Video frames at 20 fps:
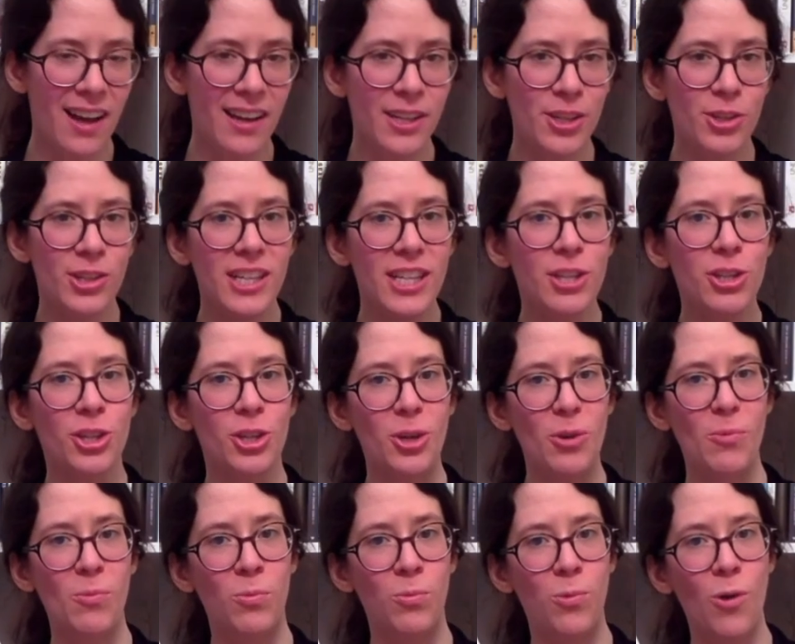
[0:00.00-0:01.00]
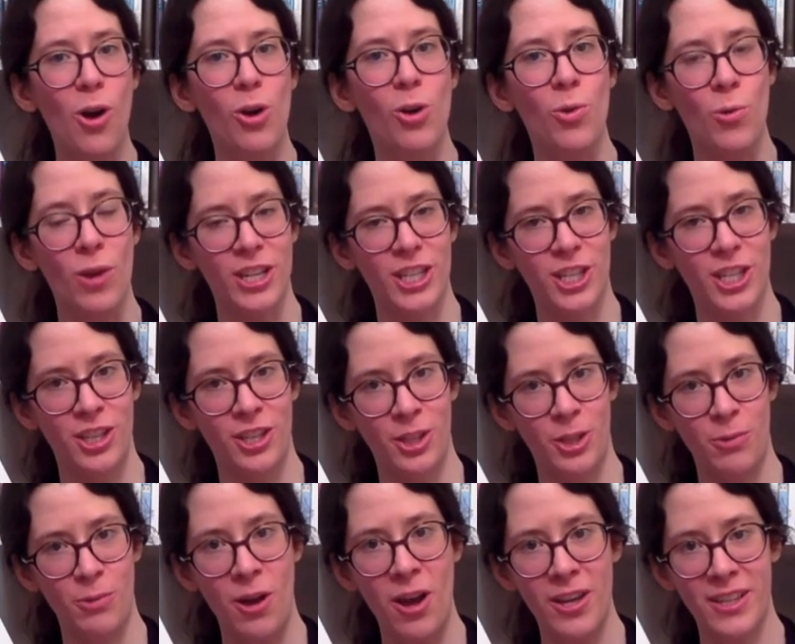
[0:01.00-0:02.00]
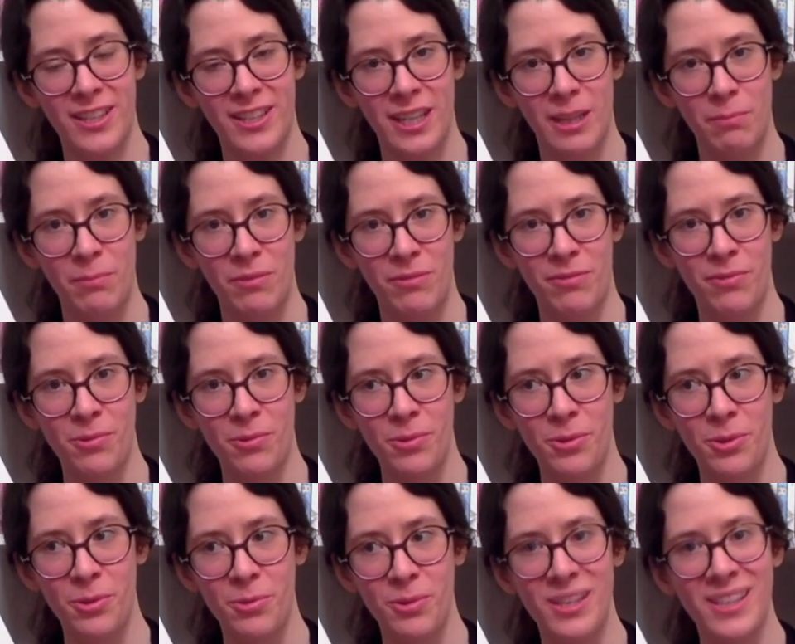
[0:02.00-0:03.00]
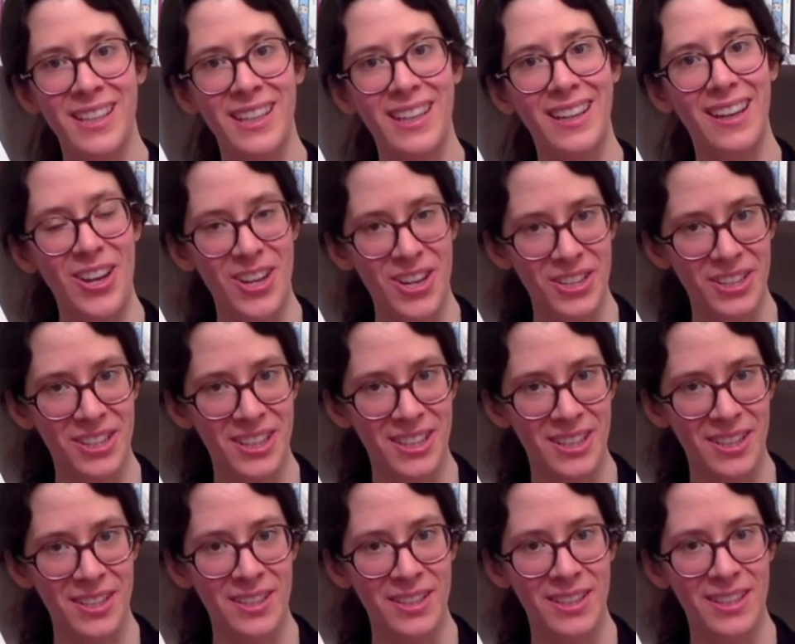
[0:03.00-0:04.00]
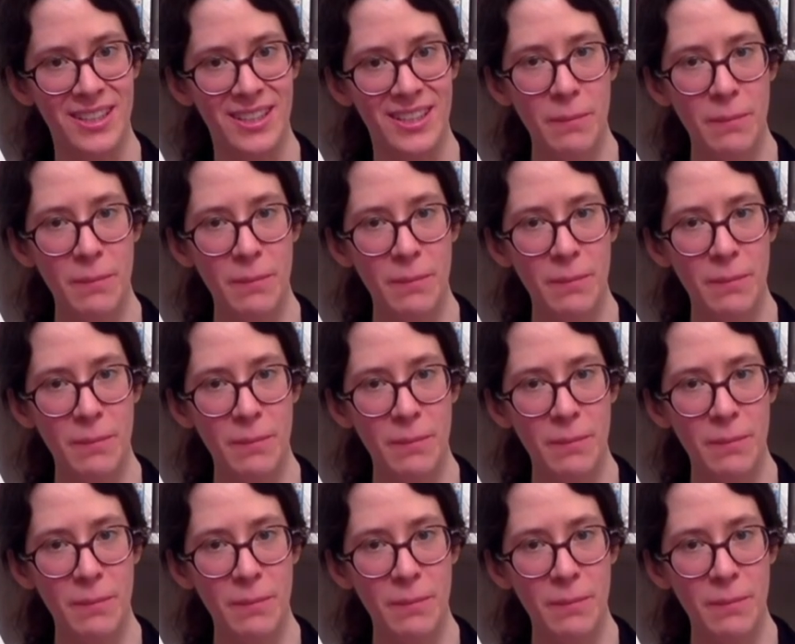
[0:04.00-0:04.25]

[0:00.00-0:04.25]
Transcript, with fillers: you need to know what question you're asking before you seek answers.